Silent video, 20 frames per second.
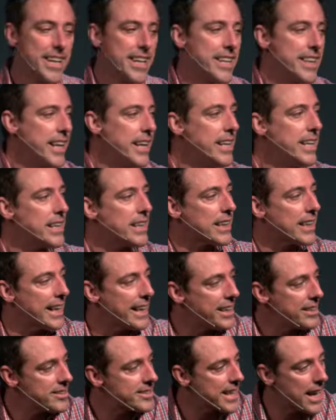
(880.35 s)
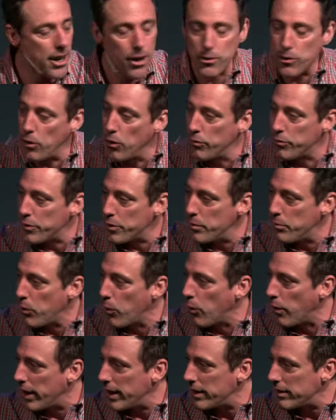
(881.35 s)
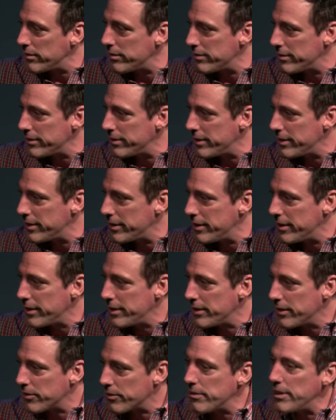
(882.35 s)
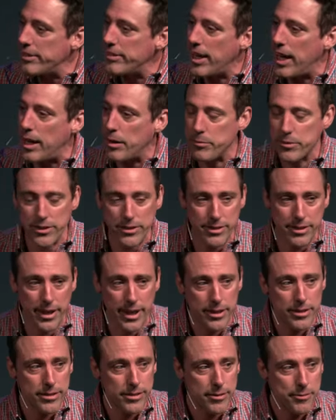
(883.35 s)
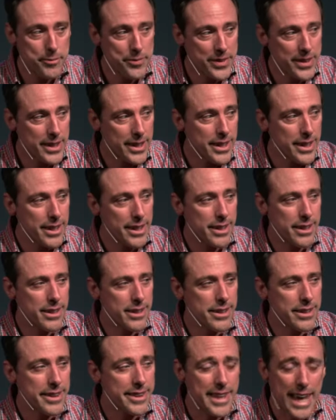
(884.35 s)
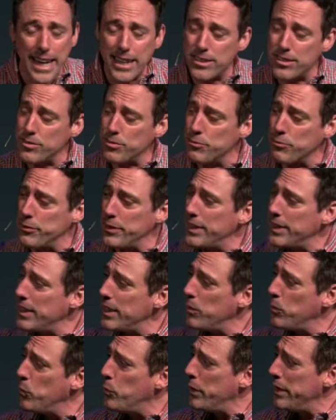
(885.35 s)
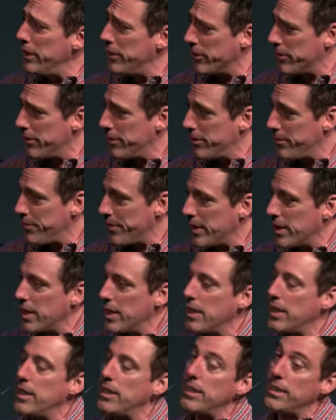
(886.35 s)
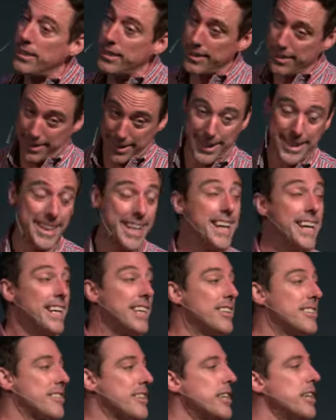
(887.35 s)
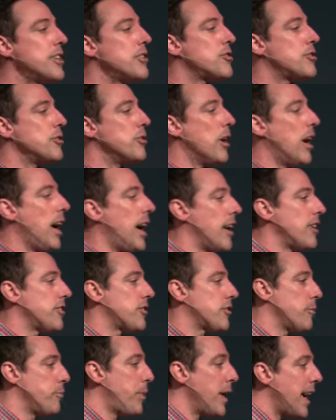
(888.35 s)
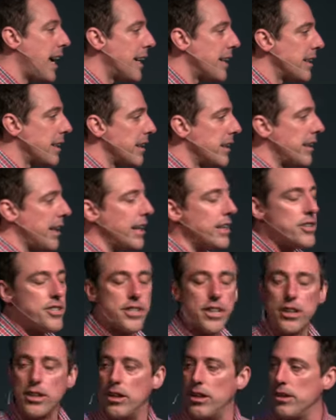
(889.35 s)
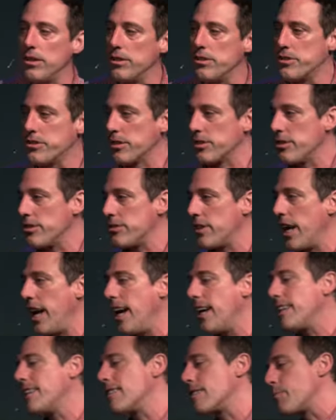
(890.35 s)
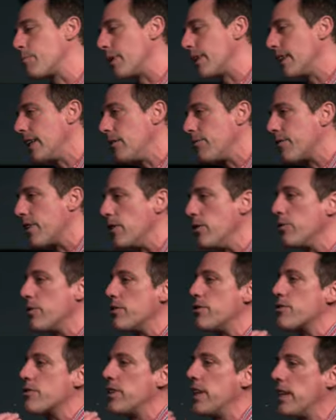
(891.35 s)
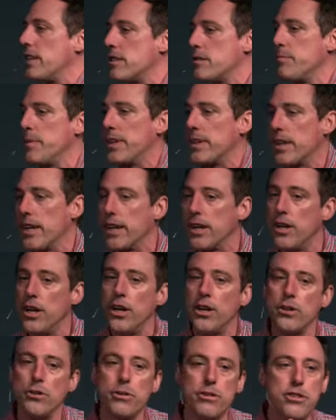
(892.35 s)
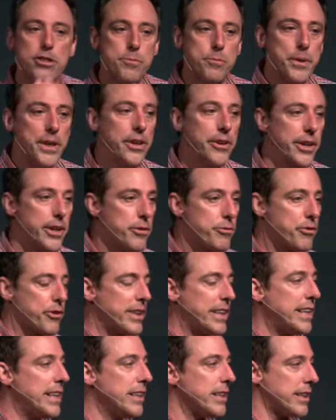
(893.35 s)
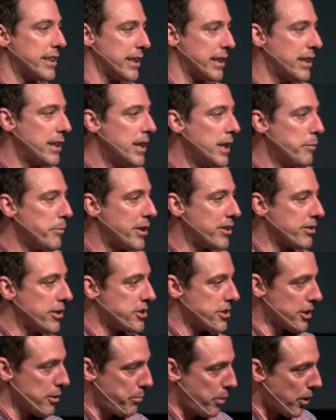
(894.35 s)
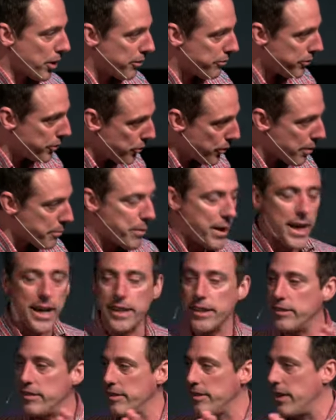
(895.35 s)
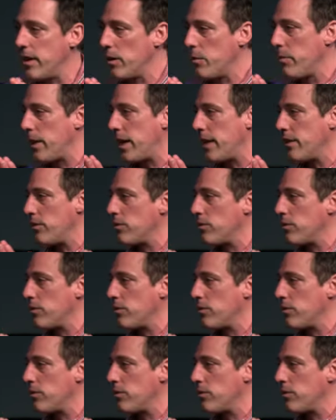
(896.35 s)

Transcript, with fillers: Then he lays out over the boy. Three times it says. That's really weird. It is to us. But in ancient cultures, they had this belief that you could transmit like your spirit for healing by touching a part of your body to their body.